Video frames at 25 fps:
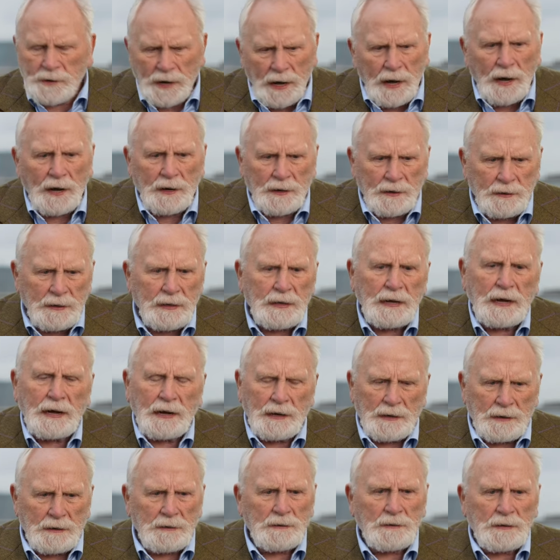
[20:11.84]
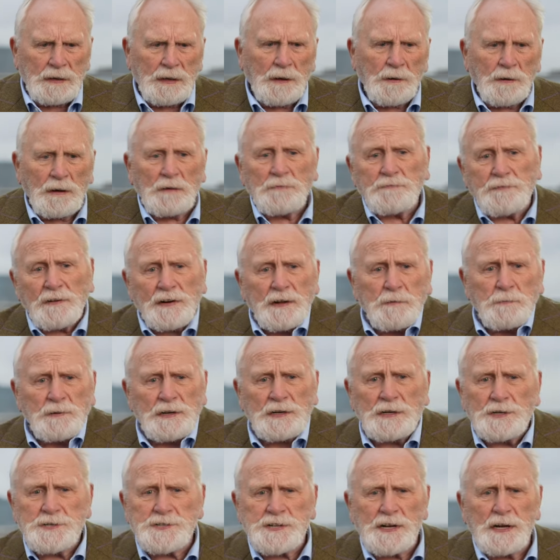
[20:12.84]
yeah, yeah. Uh, funny
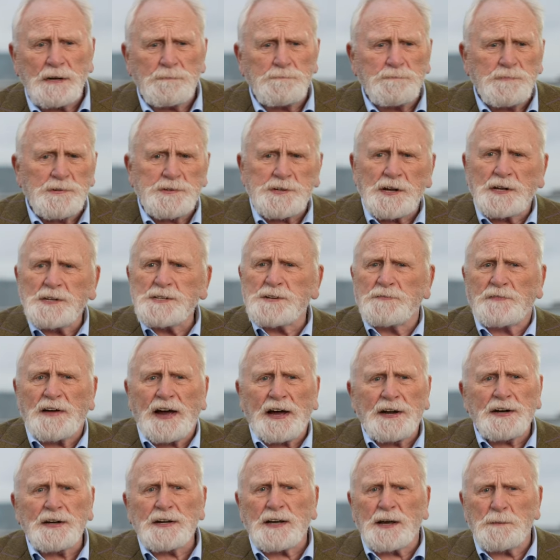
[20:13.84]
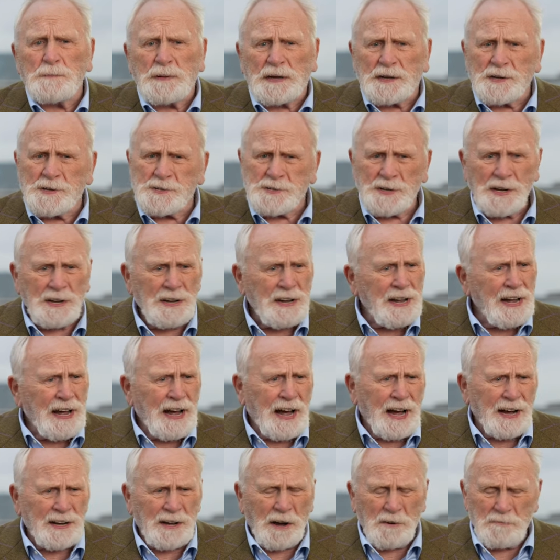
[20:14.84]
when you say Sons of Anarchy because.
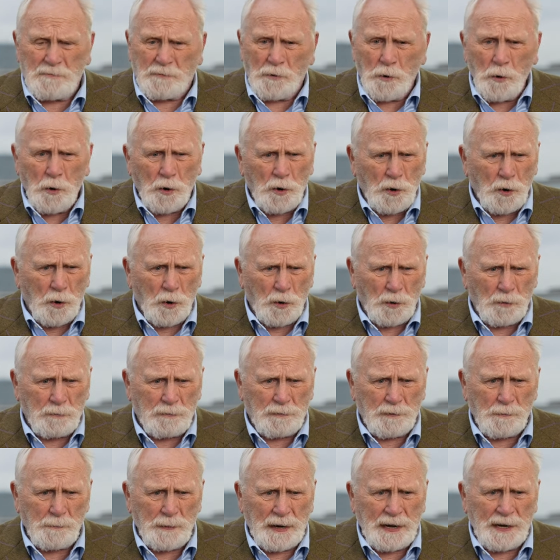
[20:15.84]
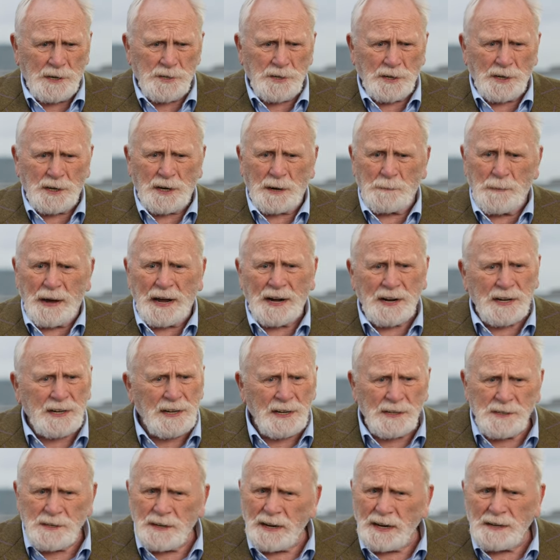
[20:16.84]
I got a phone call from my agent in
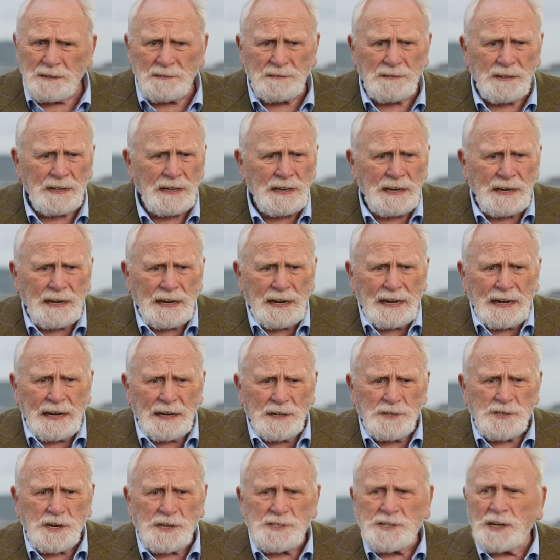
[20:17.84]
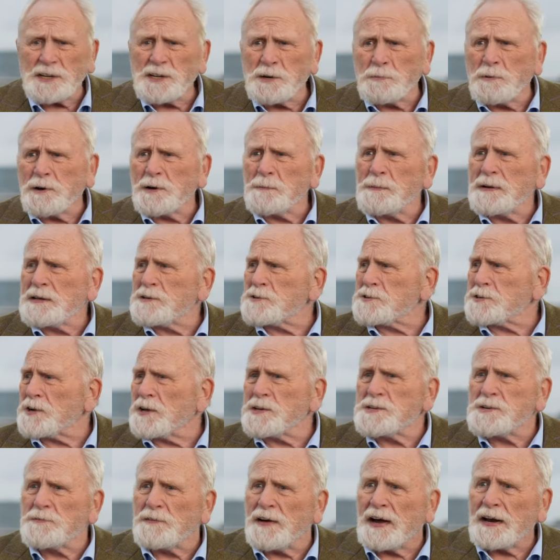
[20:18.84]
America, and, and she said, Do you want to be in
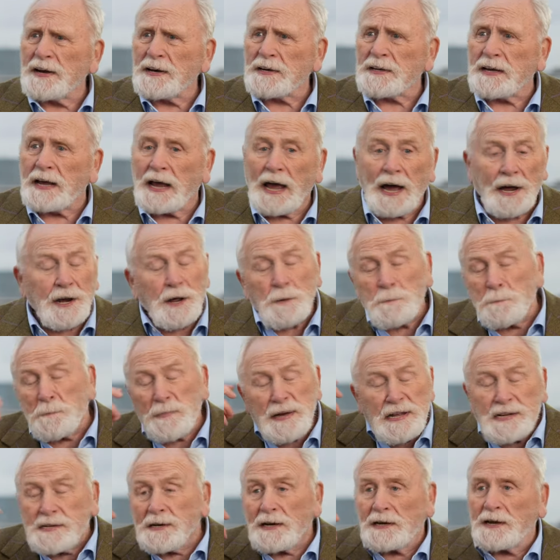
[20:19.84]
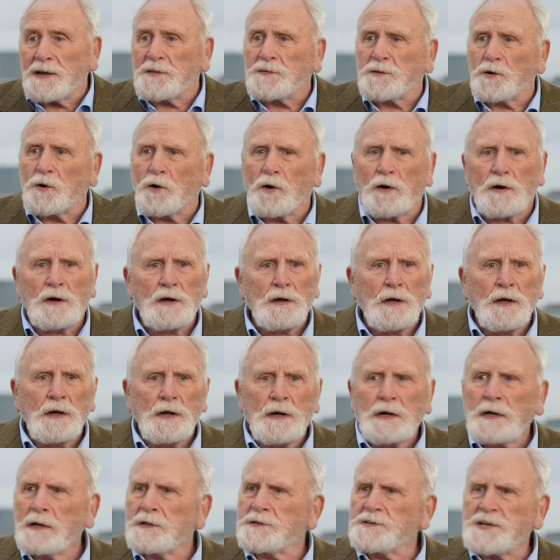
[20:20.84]
Sons of Anarchy? And I immediately thought,
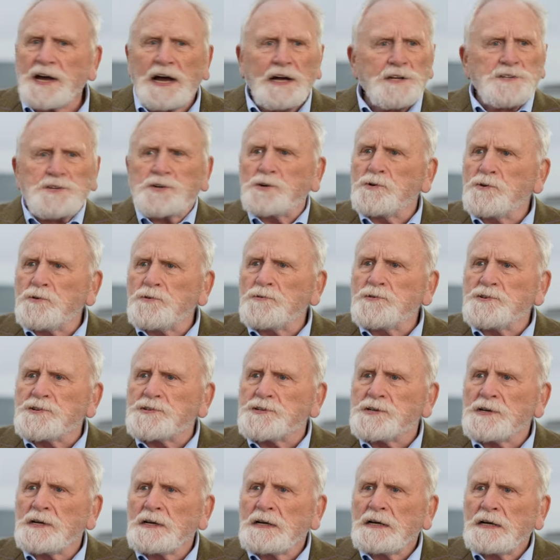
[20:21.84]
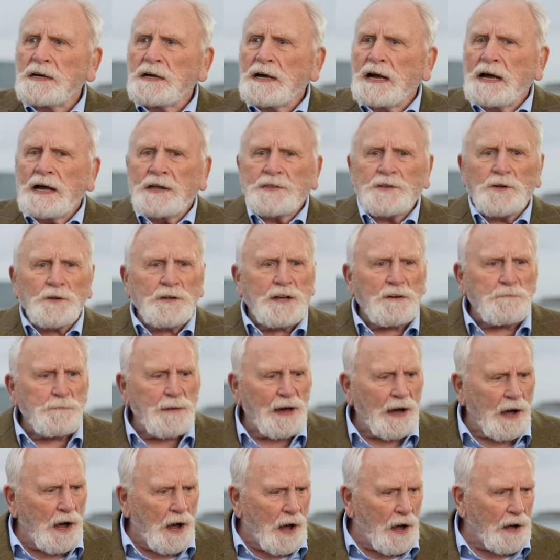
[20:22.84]
tattoos? They'll give
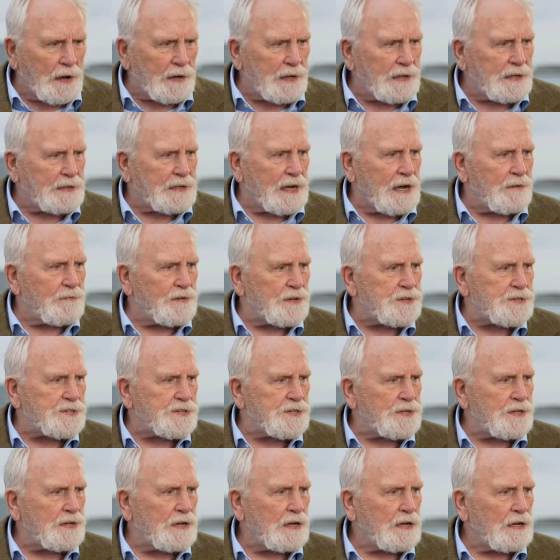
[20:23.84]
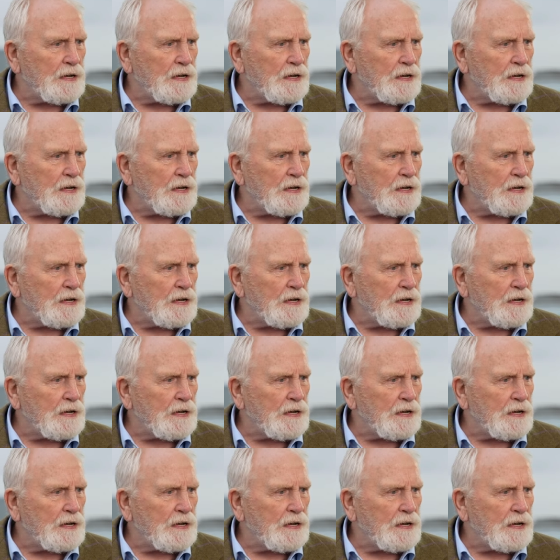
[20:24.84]
me a Harley Davidson.